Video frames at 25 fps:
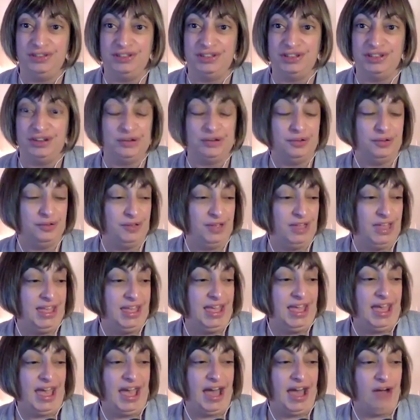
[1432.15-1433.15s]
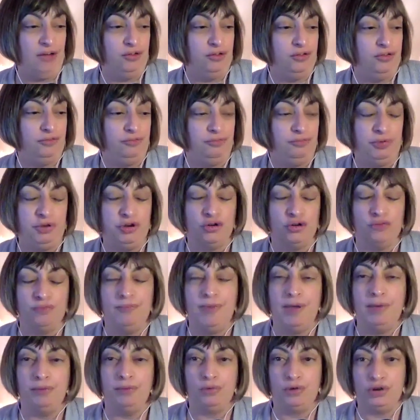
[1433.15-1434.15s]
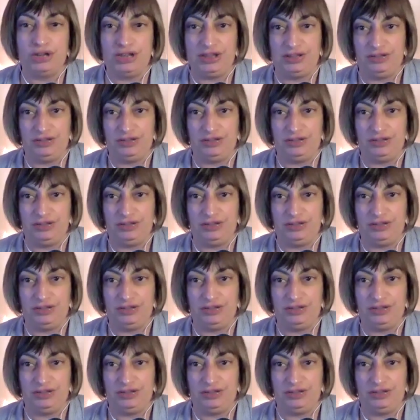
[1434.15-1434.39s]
So, out of pure memory